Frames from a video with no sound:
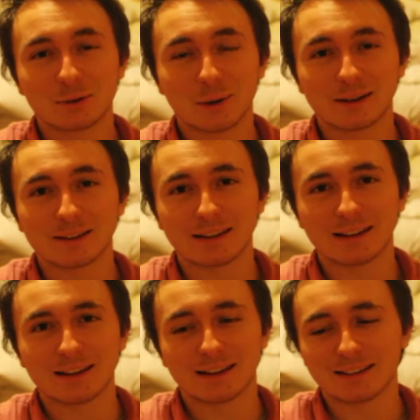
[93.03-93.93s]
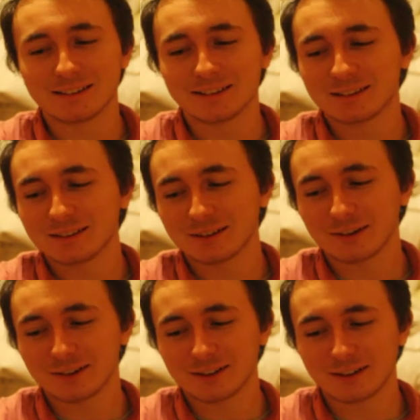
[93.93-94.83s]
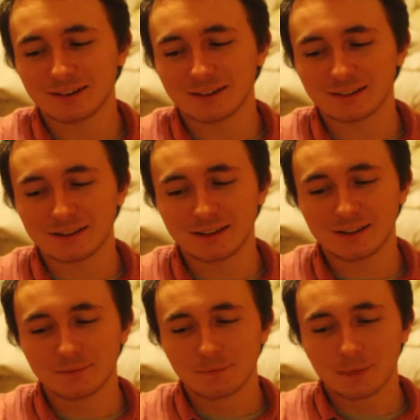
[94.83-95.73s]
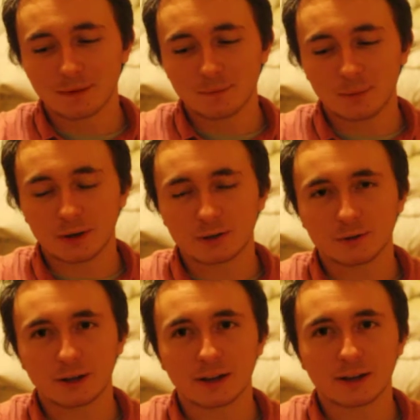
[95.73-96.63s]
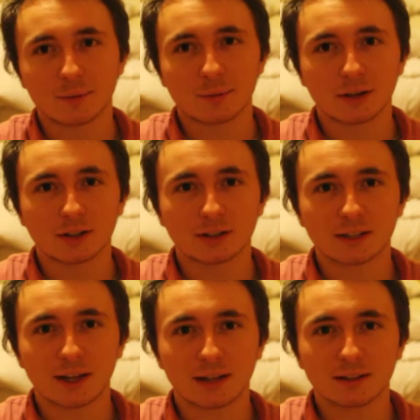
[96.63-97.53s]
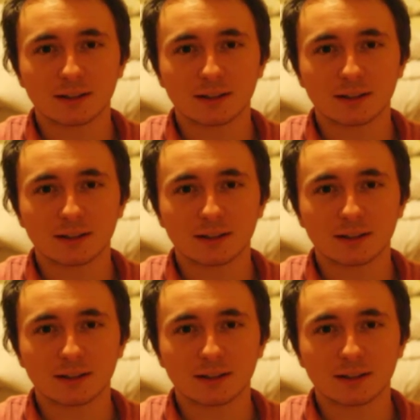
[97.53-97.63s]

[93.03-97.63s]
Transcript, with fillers: quickly and articulately, but hopefully I get better at that.